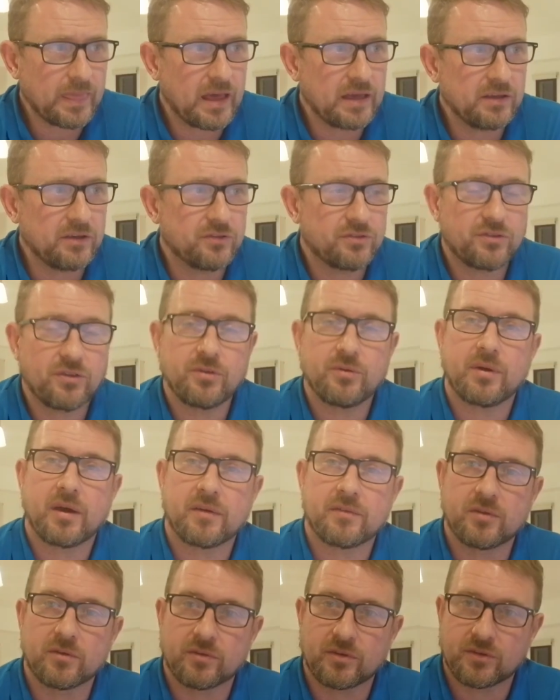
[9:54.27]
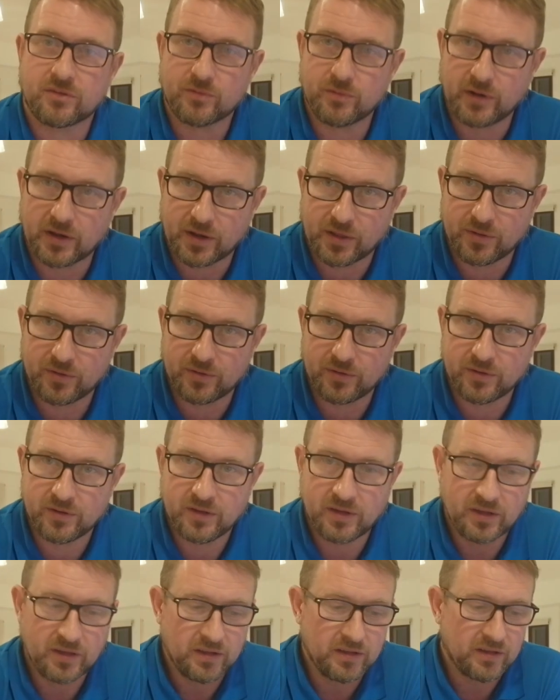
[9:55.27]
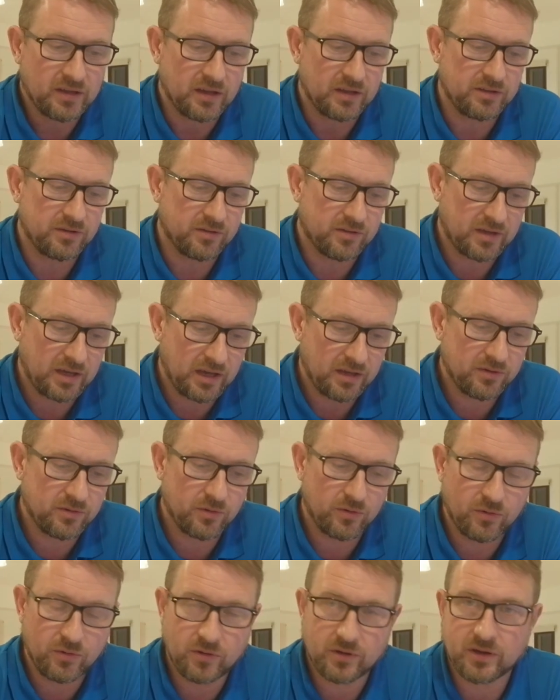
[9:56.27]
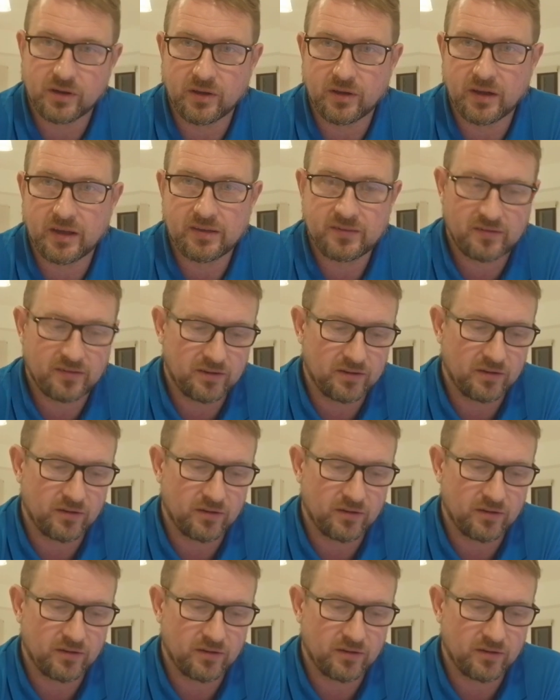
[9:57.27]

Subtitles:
and you do have your resguardo, and you can organize